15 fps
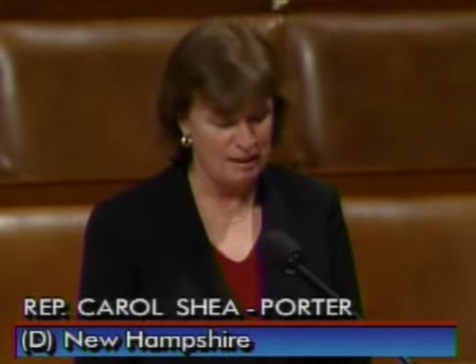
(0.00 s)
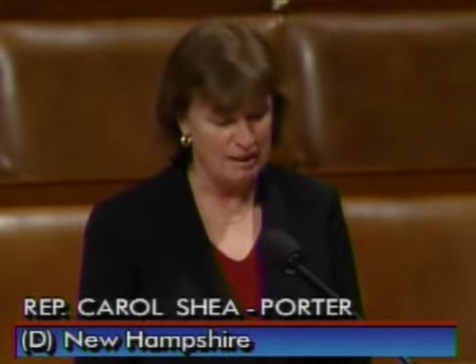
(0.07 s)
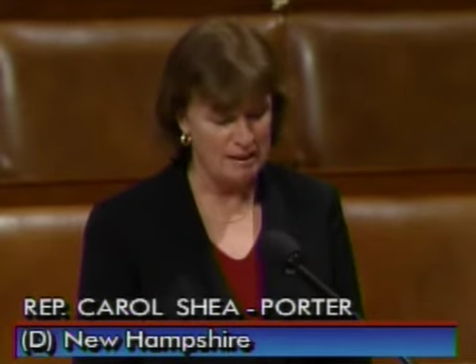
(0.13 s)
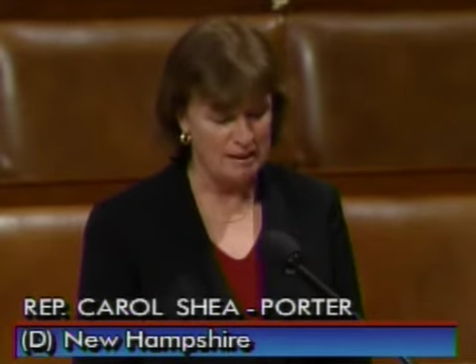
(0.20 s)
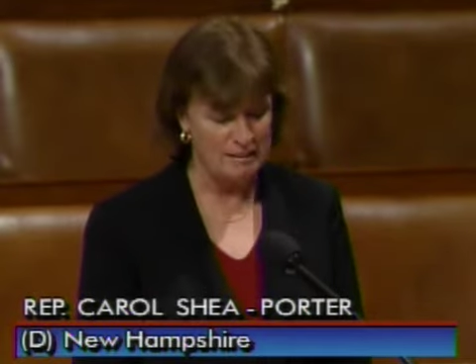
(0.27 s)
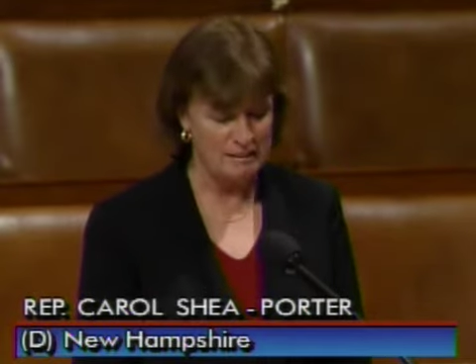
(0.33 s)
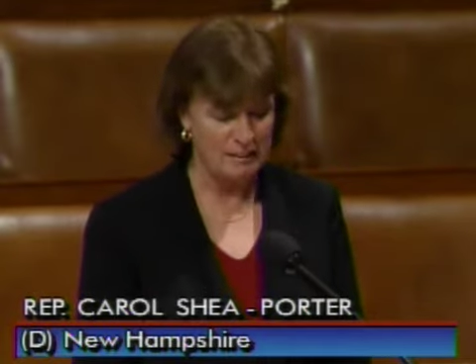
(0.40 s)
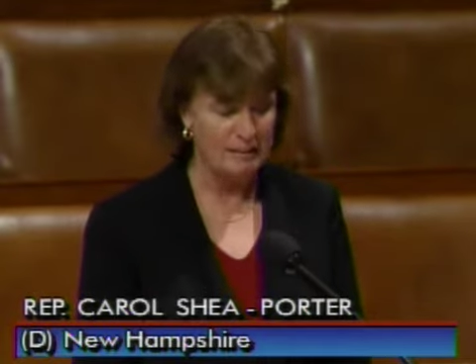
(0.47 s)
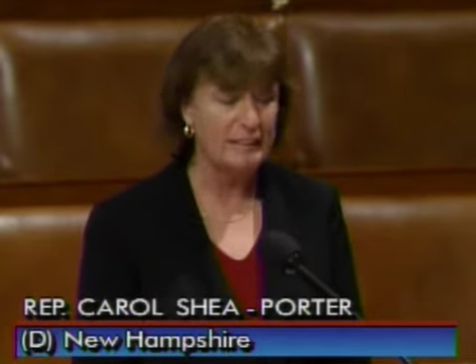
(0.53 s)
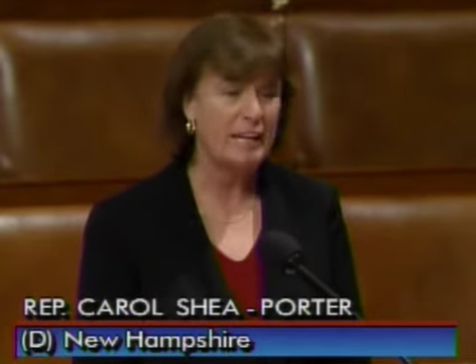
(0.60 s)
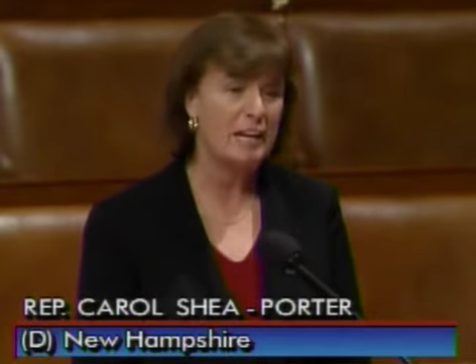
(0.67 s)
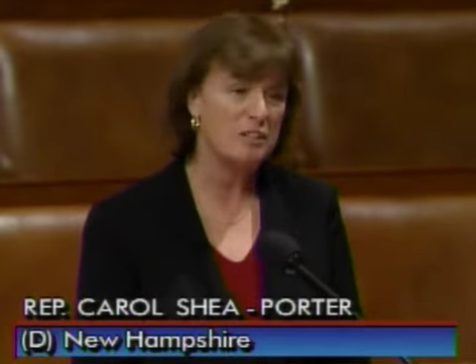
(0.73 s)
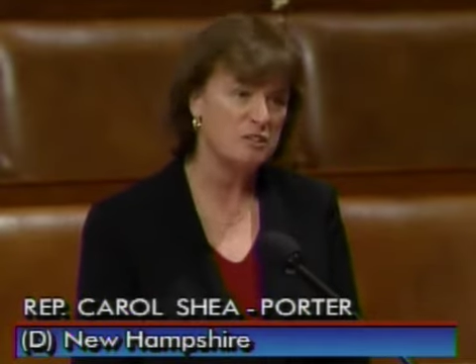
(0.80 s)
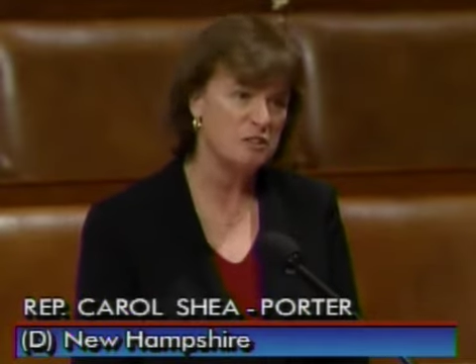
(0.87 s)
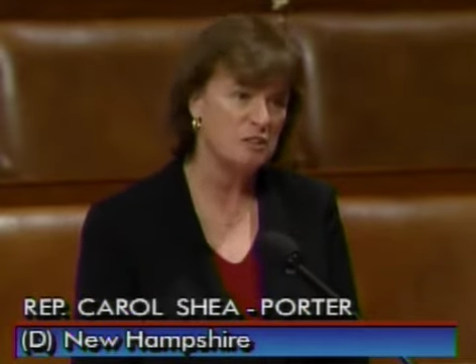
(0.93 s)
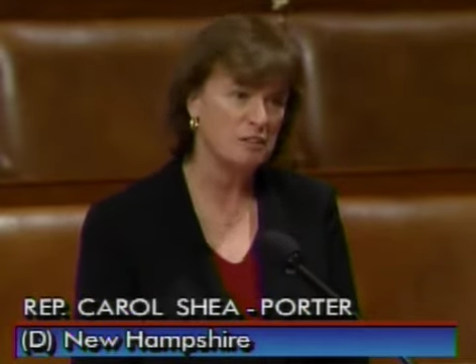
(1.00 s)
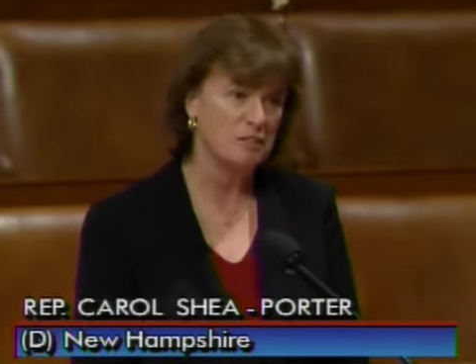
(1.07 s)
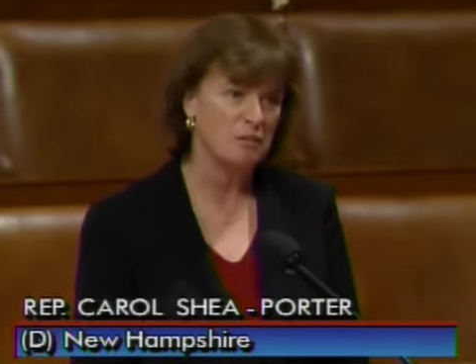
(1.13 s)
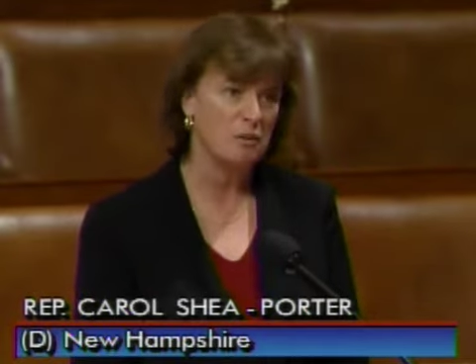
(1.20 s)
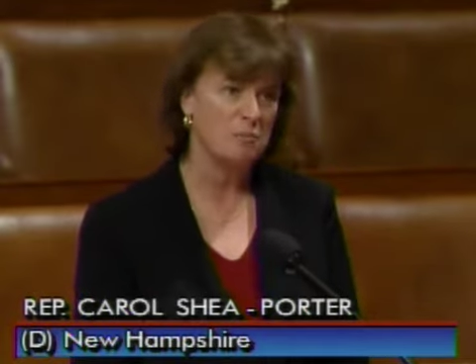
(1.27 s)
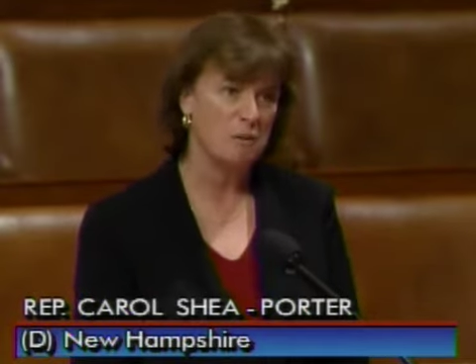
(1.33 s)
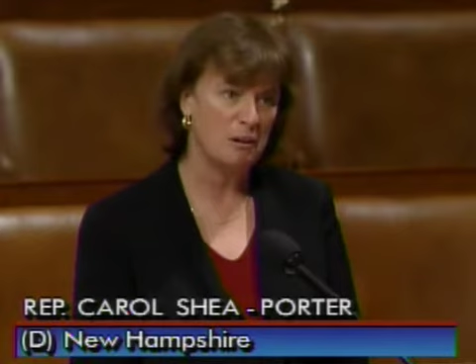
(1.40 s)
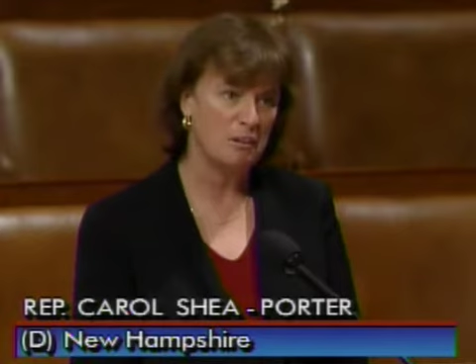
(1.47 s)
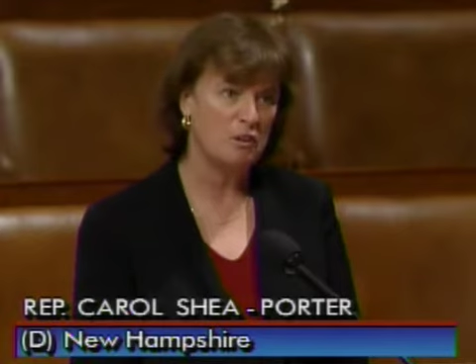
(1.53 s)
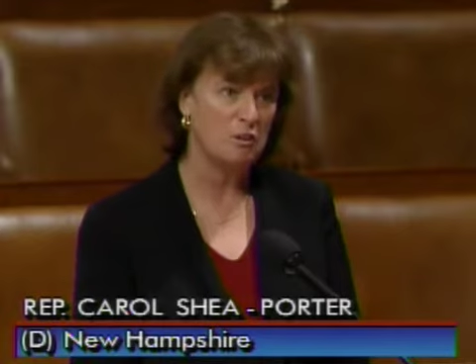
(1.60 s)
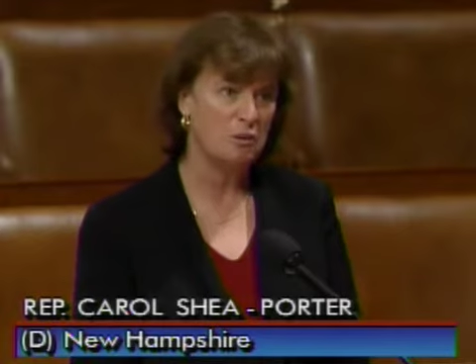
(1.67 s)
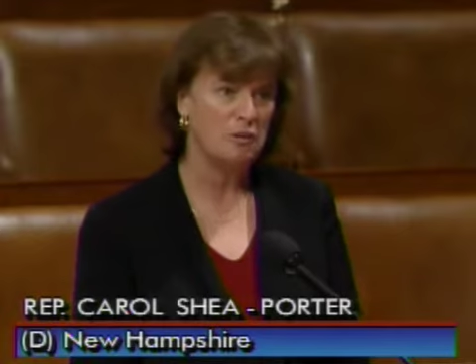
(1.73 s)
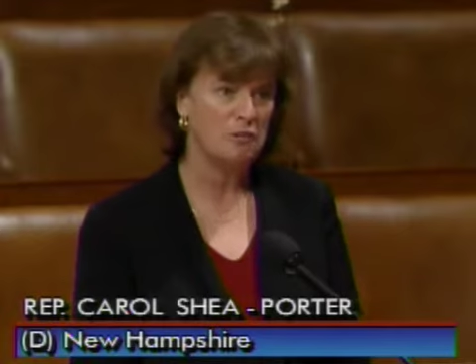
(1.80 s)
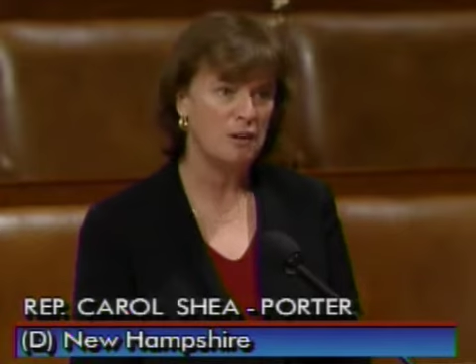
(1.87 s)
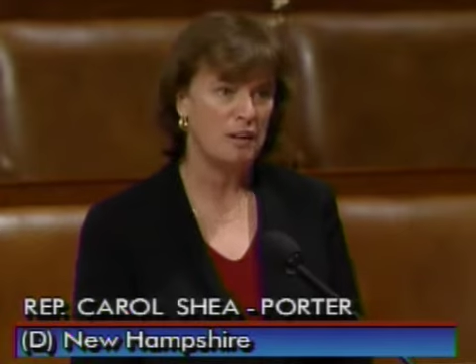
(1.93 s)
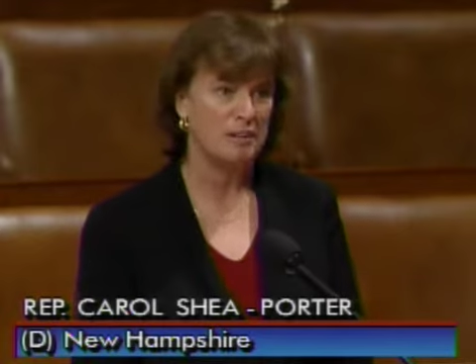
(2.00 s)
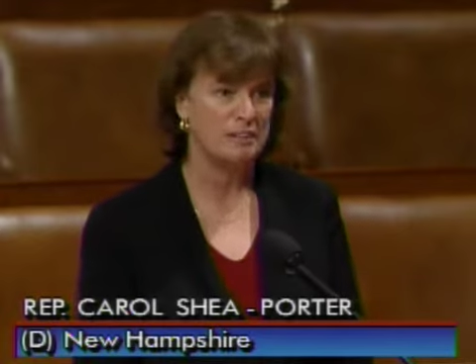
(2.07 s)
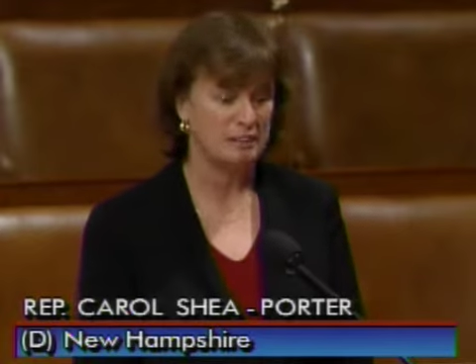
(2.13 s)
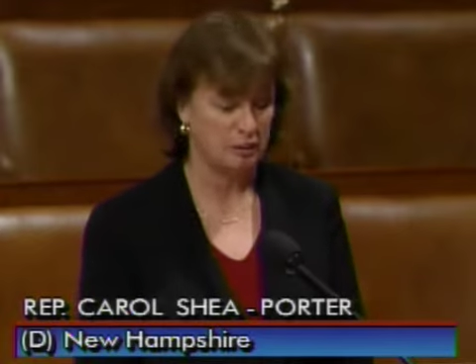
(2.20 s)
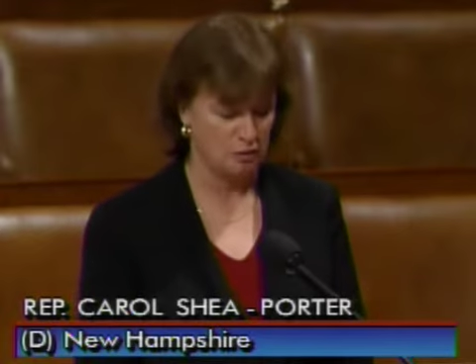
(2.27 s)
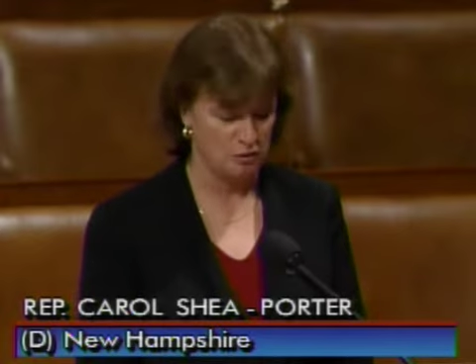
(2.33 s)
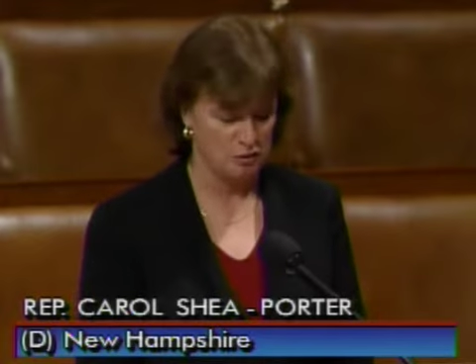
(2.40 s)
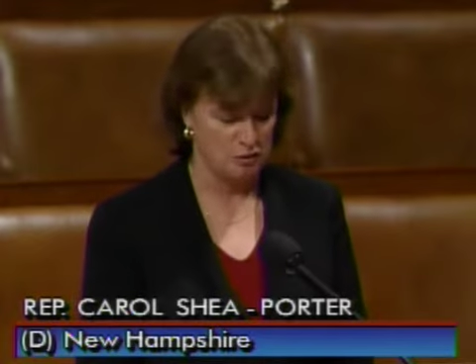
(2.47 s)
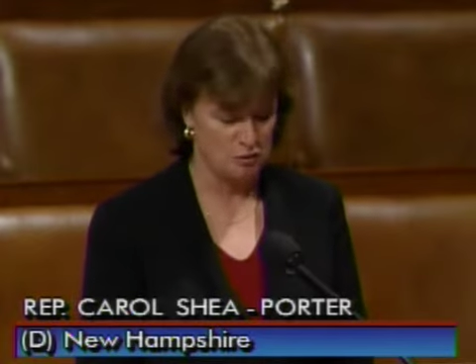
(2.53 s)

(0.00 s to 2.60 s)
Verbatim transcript: and dedication of our AmeriCorps volunteers